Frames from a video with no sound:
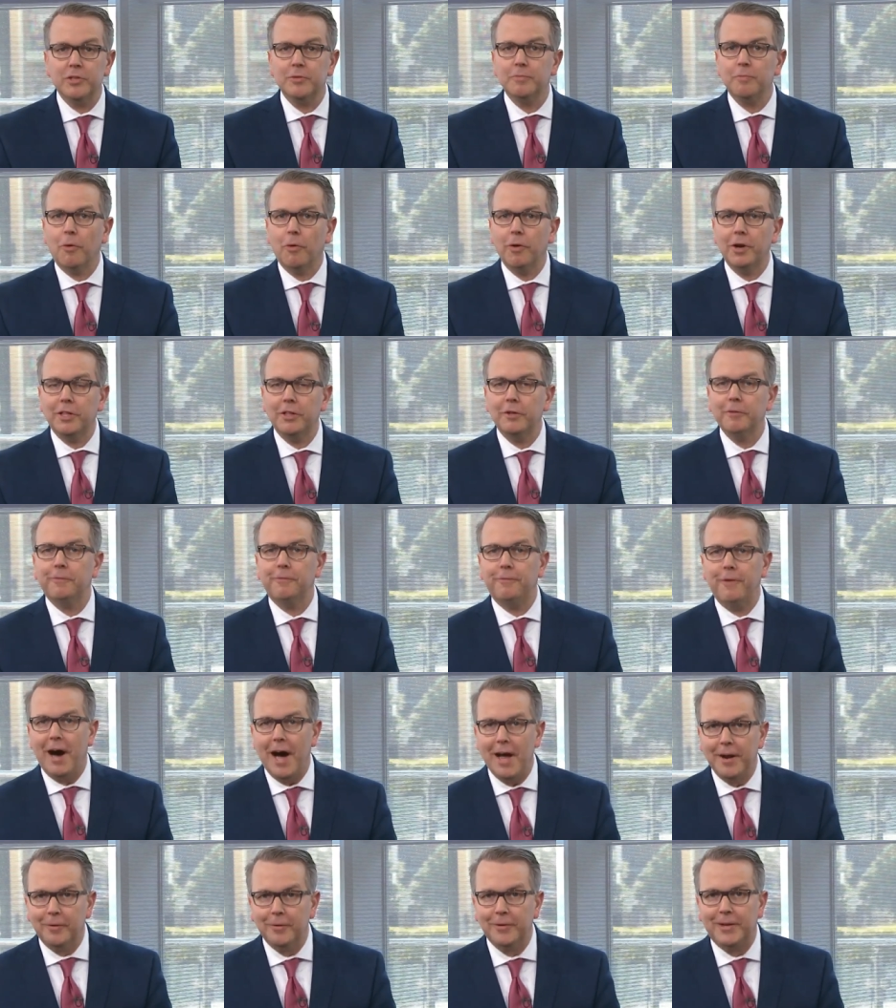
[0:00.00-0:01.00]
This morning, the
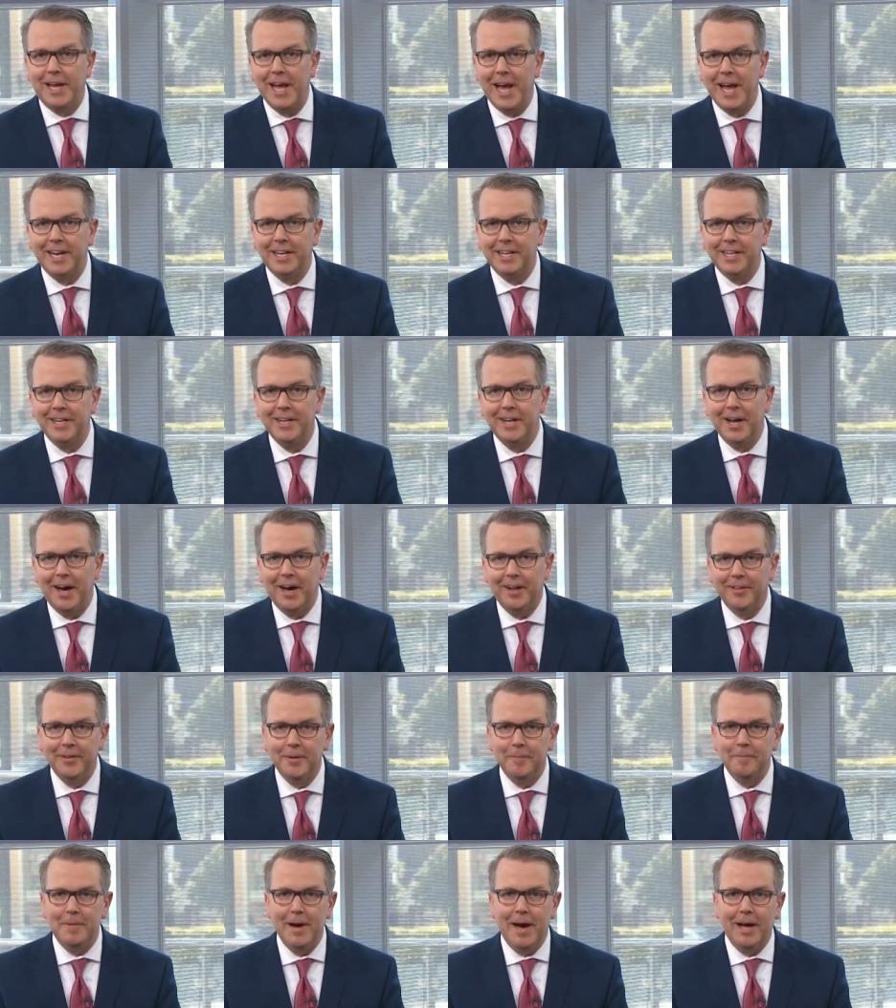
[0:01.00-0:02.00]
final candidate
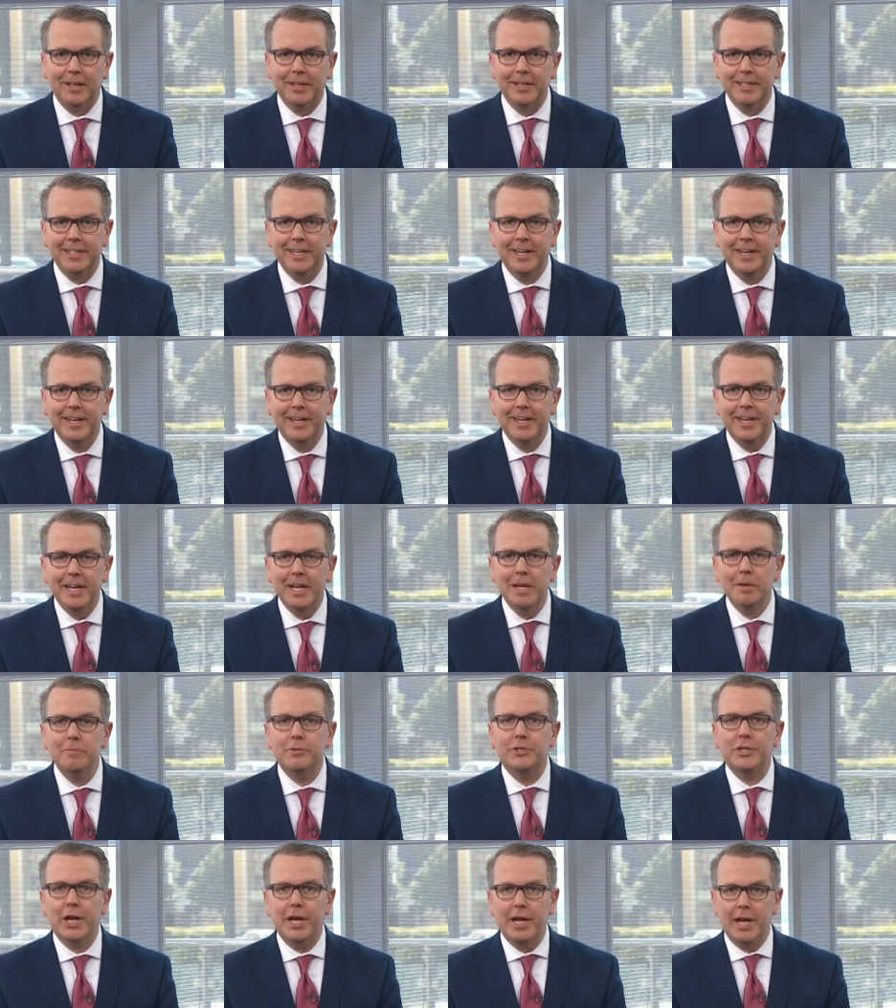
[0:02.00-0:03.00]
on the ballot,
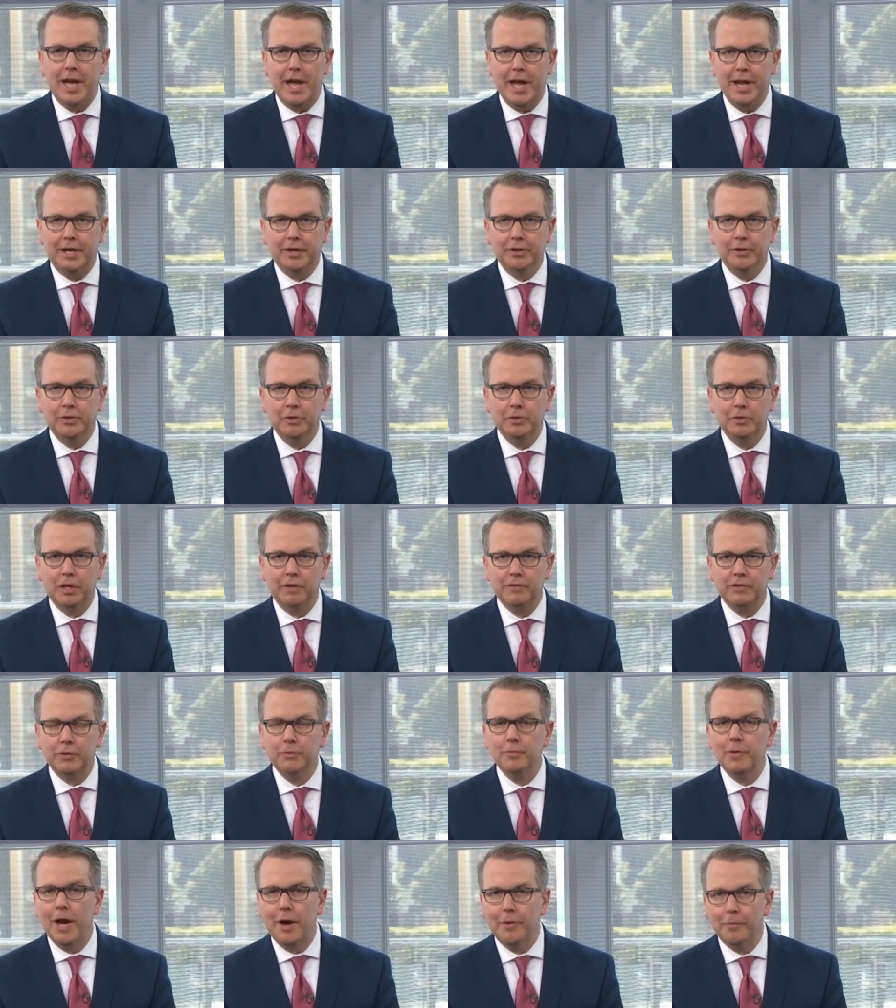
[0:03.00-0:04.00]
M J Hegar, who
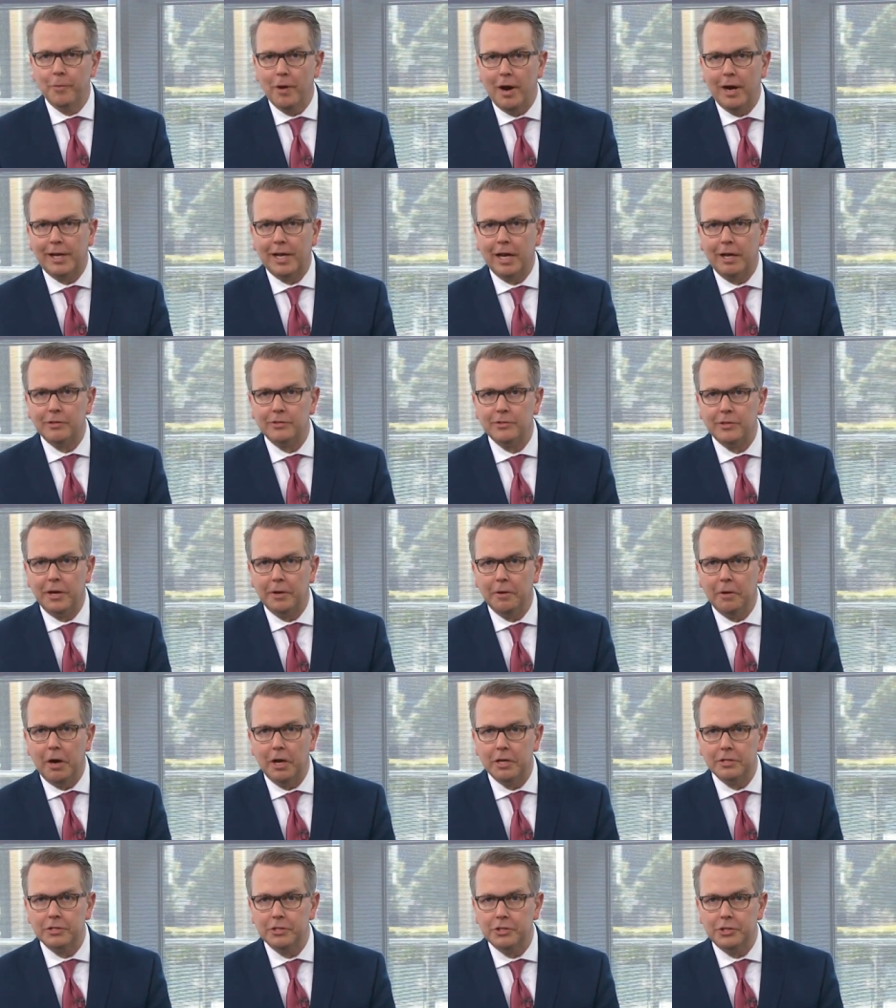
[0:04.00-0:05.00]
lives in Round Rock
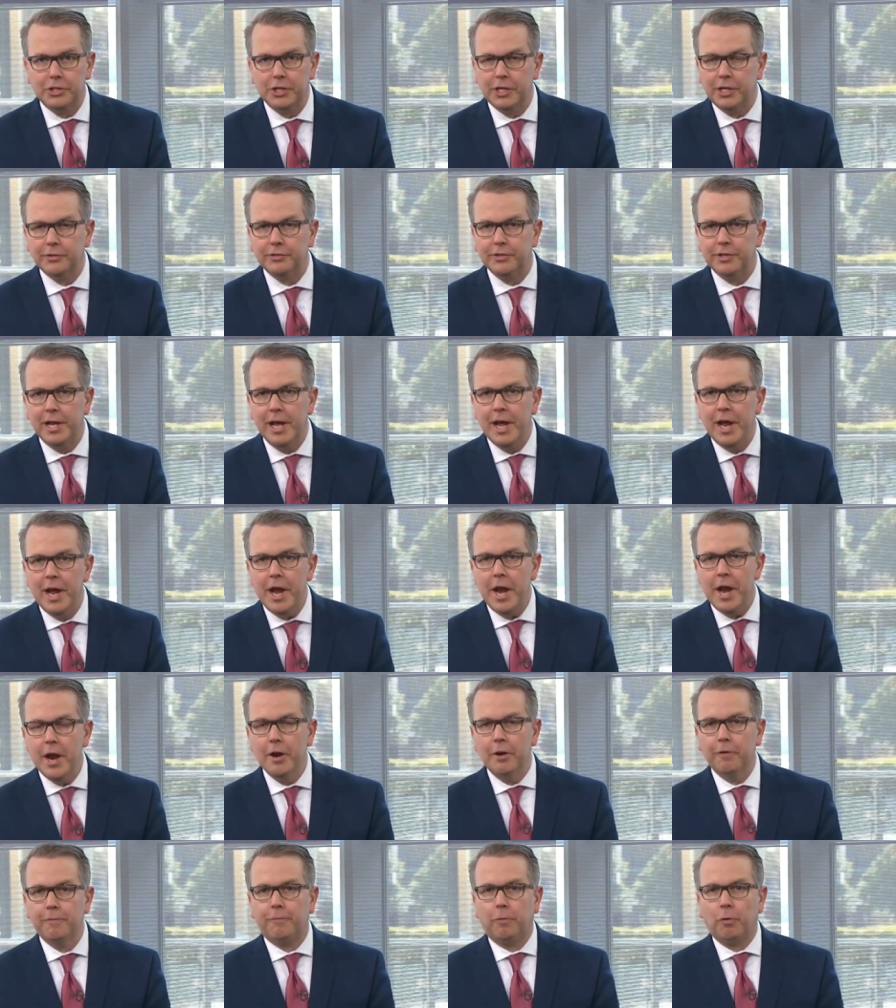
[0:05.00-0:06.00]
outside Austin. She is an
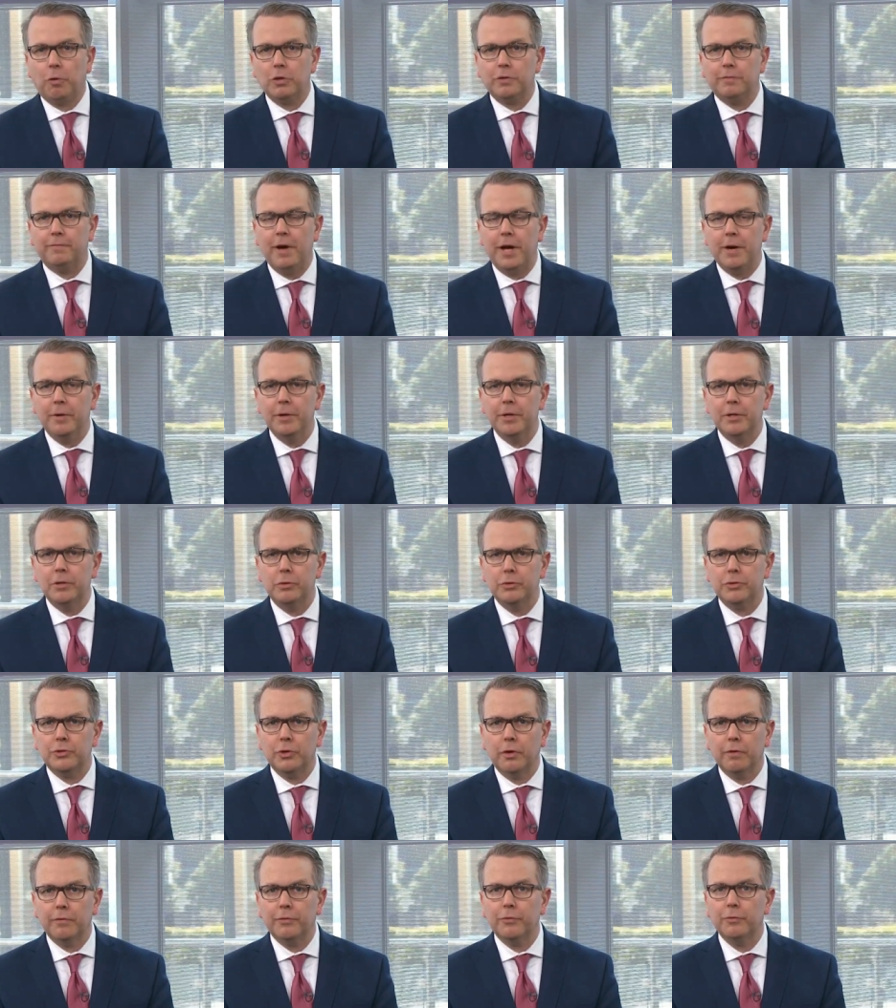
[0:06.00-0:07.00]
Air Force veteran
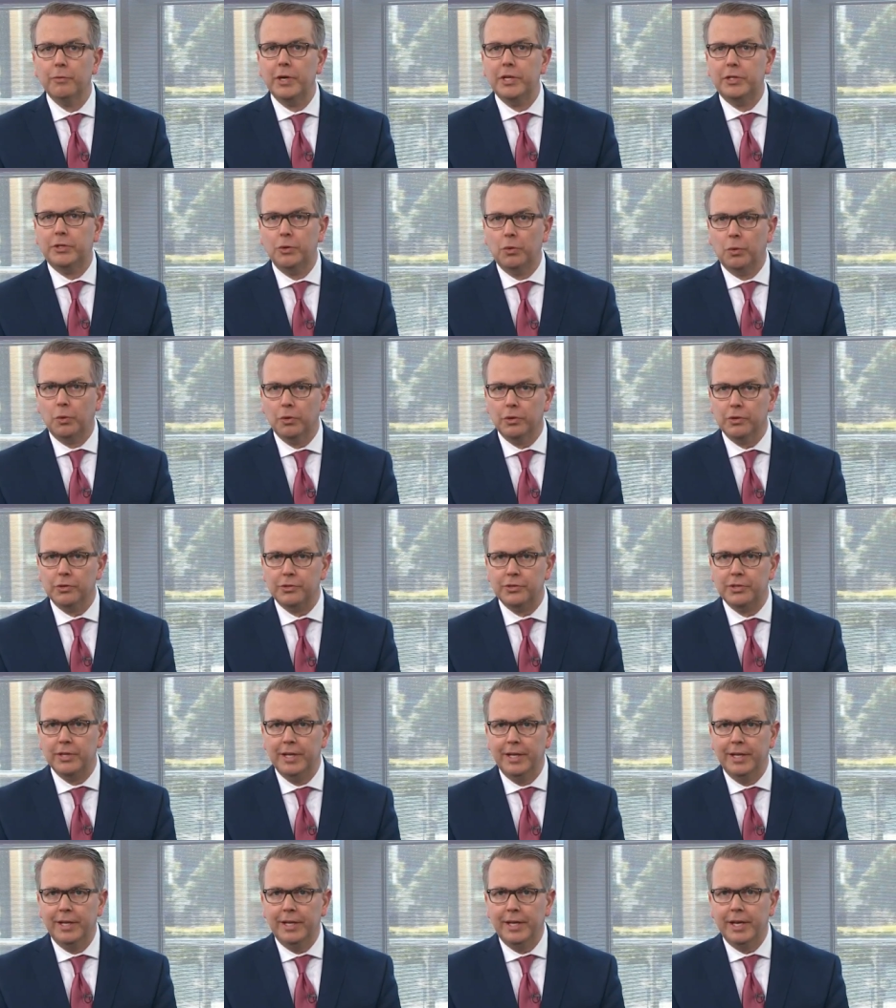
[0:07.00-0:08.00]
who served three
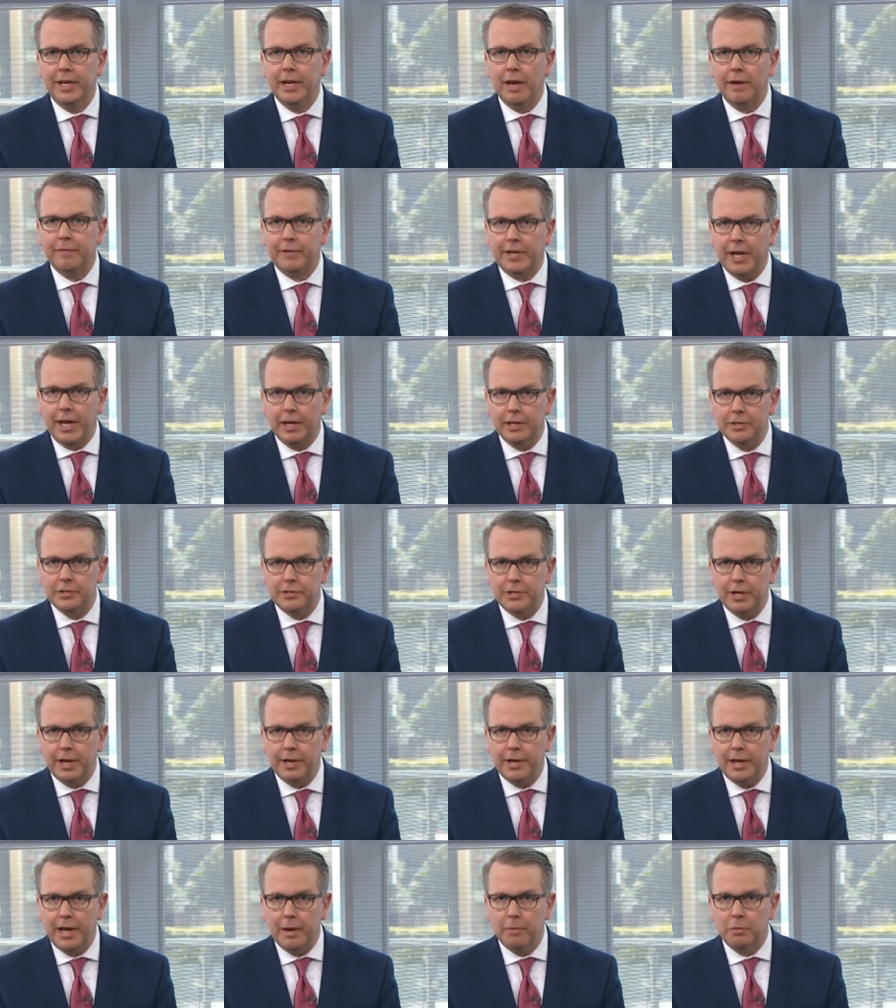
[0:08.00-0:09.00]
tours in
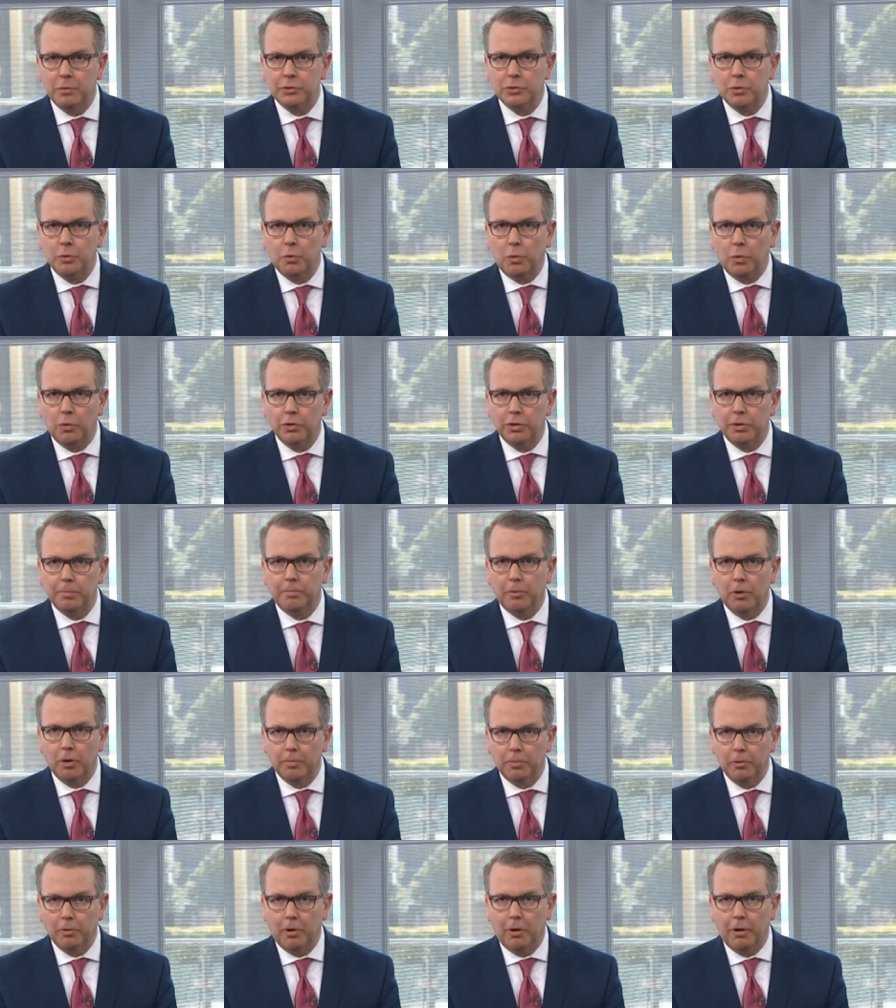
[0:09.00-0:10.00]
Afghanistan and was awarded the
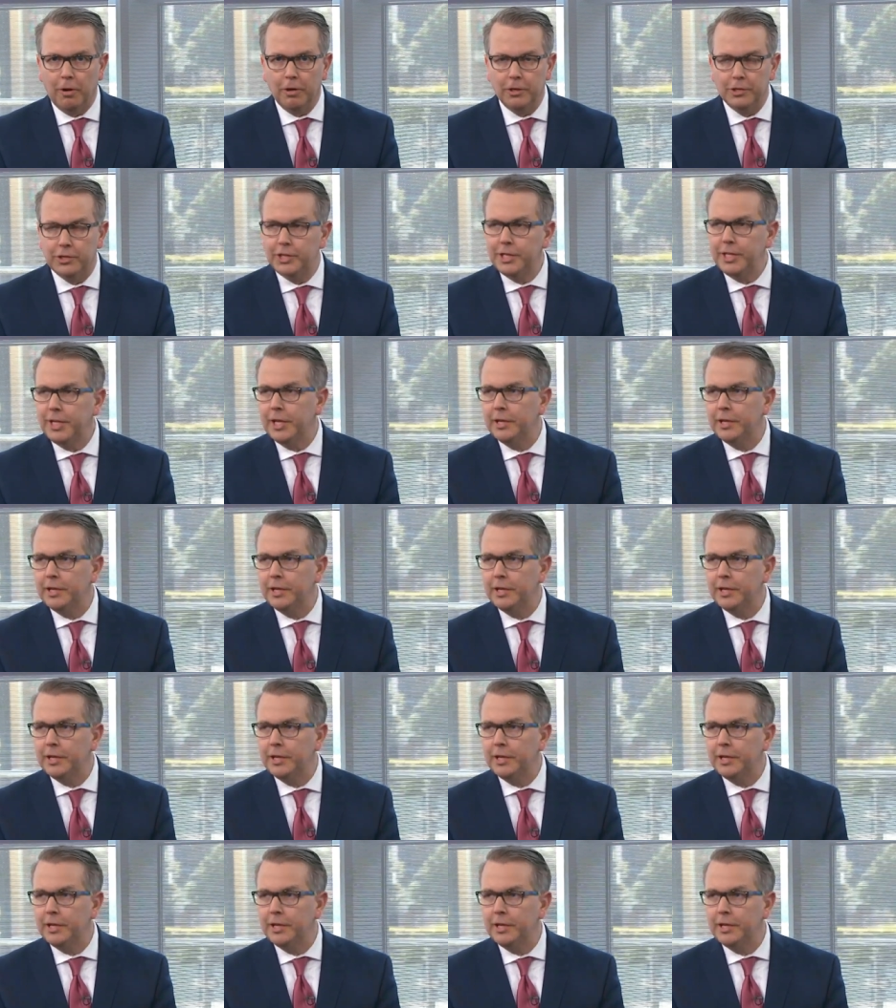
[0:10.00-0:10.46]
Purple Heart.